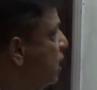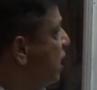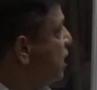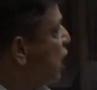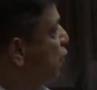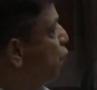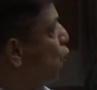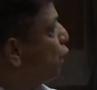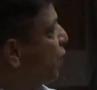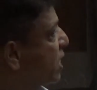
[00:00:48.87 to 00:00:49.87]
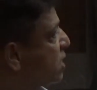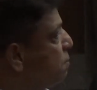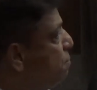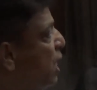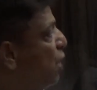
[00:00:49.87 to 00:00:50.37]
Let f of
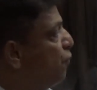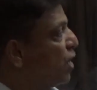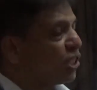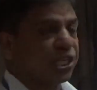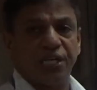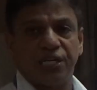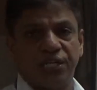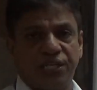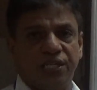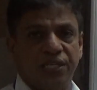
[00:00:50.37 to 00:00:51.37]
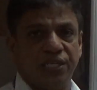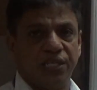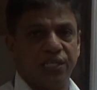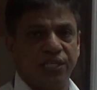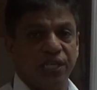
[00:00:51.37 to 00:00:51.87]
x be a function.
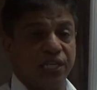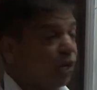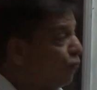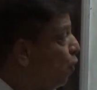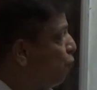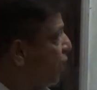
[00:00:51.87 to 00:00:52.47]
Let f of